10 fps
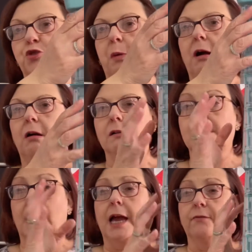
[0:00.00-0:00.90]
box.
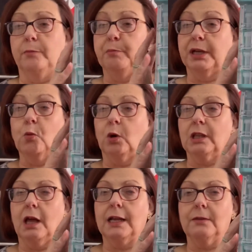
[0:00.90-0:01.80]
I have a big one
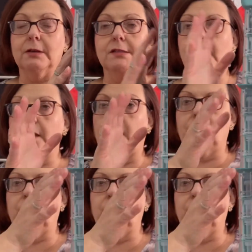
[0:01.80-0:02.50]
like this. I love